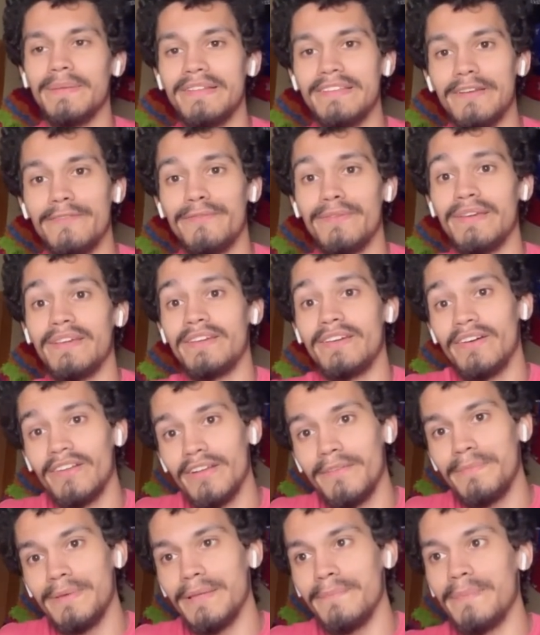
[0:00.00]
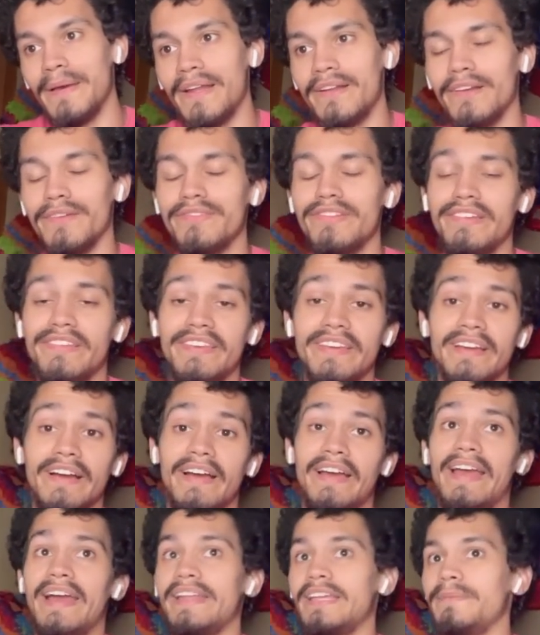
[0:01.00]
They definitely could have been better if GT
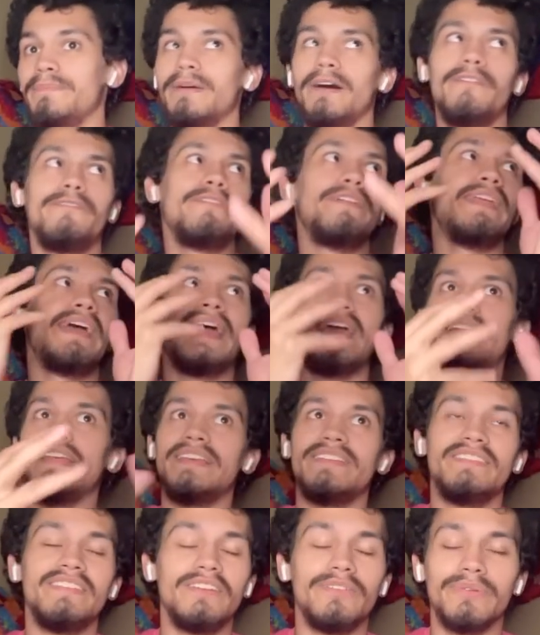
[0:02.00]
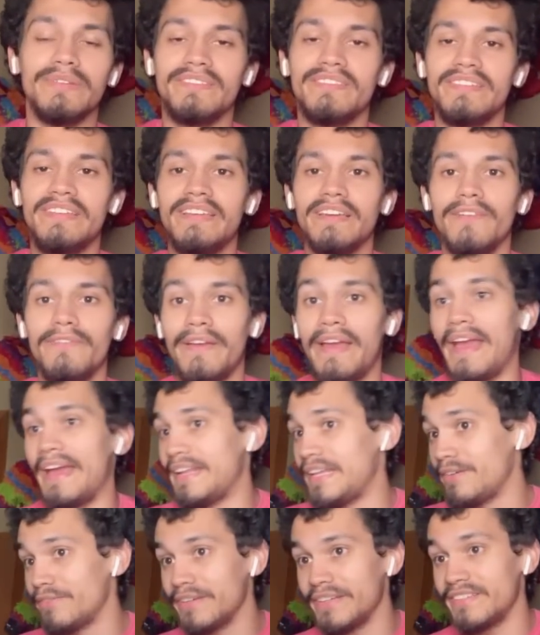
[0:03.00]
got any buff in any sequency, of
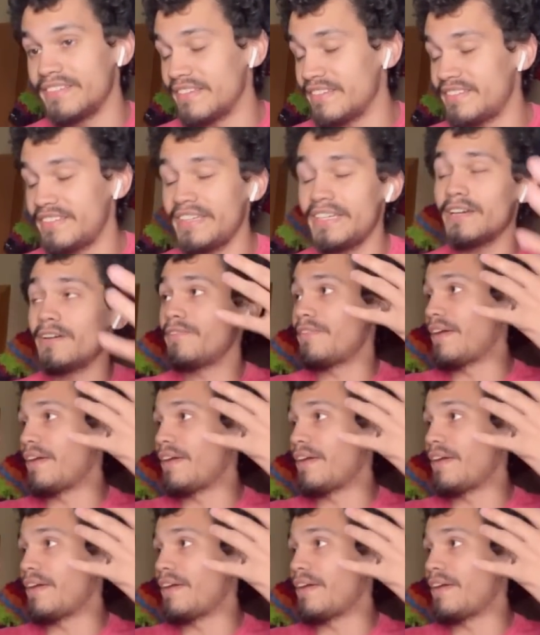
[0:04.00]
any recency, of